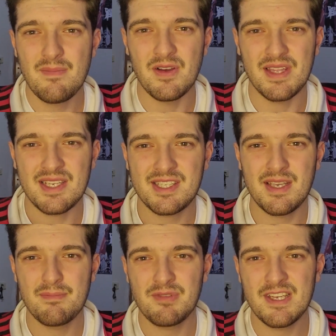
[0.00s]
but there
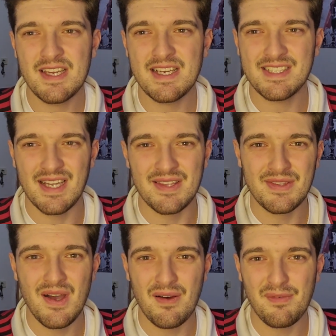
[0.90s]
simply isn't
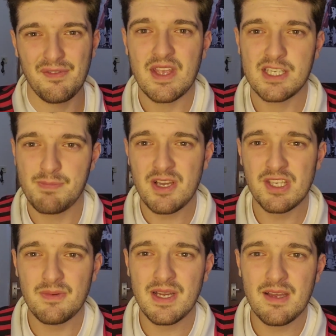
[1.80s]
enough,
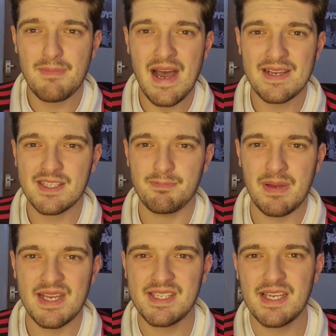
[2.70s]
especially when compared to
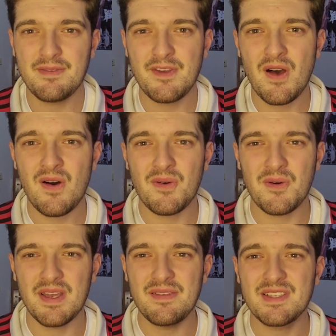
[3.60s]
PC VR or
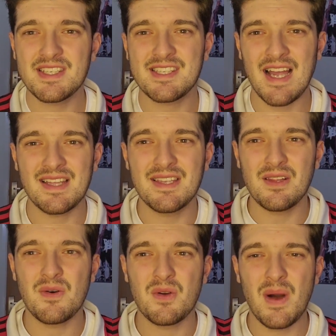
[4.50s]
even
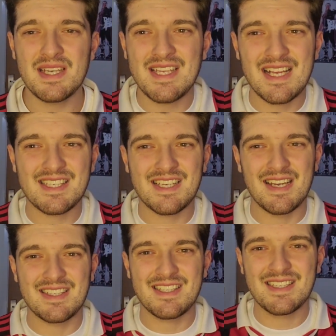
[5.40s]
standalone Quest
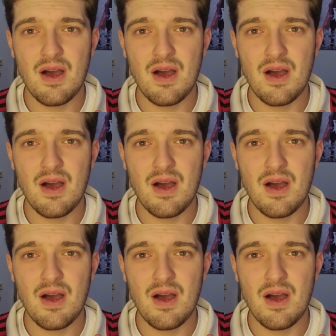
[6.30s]
headsets.